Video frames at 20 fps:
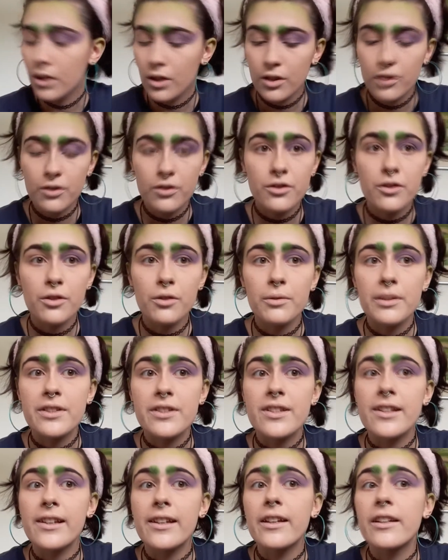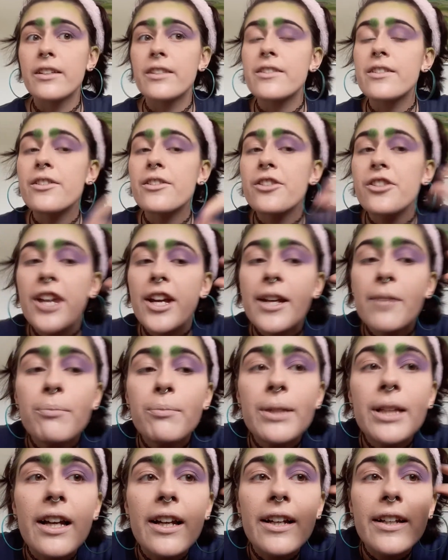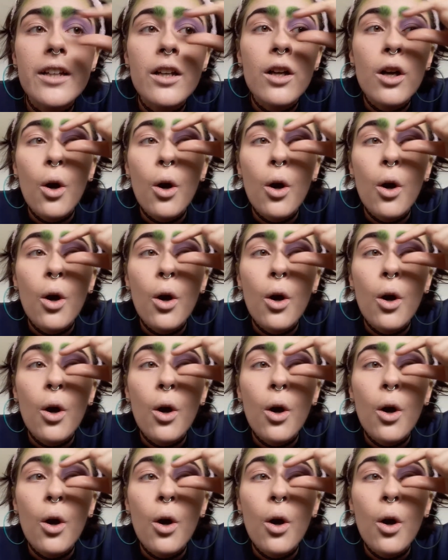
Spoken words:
So it's a shape like,